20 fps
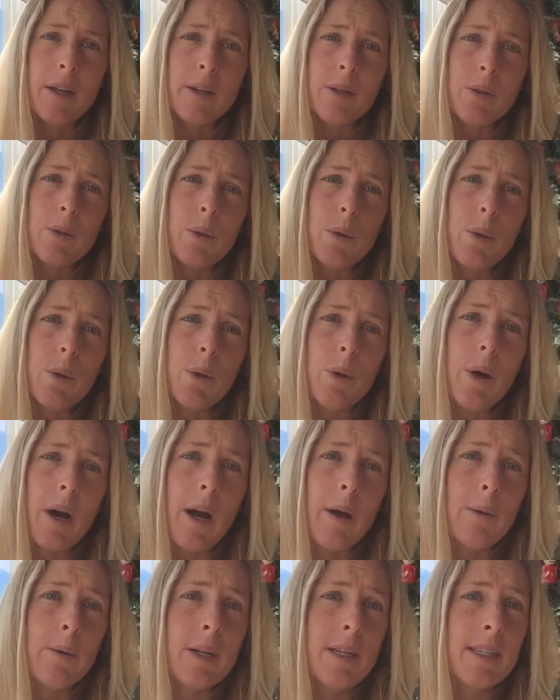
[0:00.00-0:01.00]
So
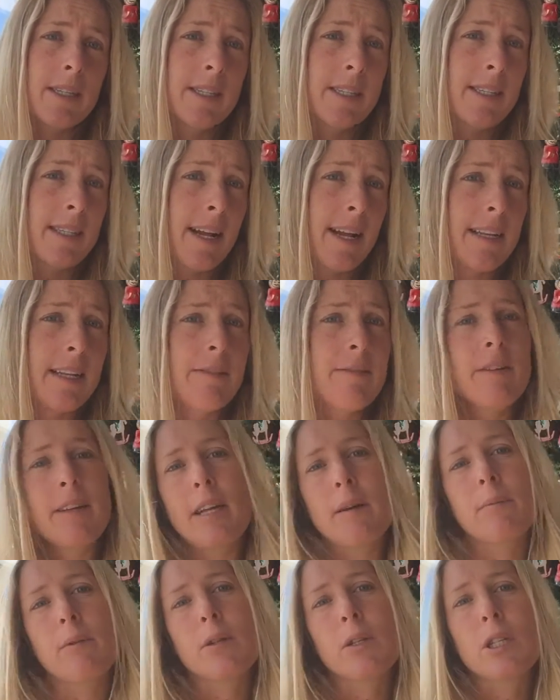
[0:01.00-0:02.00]
I was not even
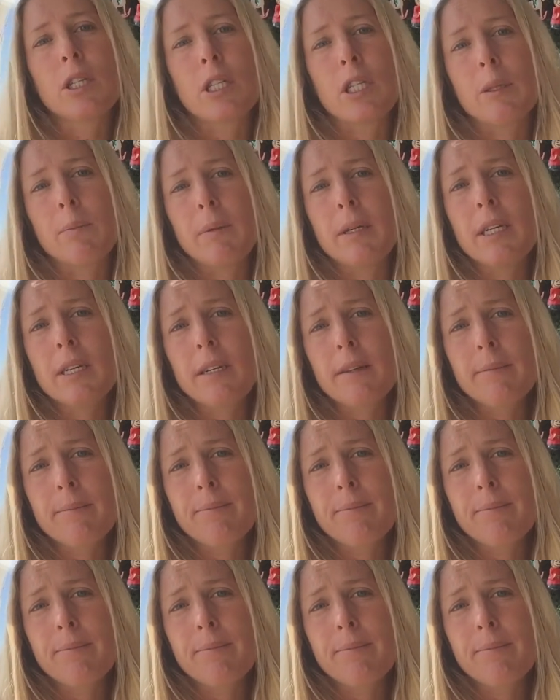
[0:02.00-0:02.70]
able to speak.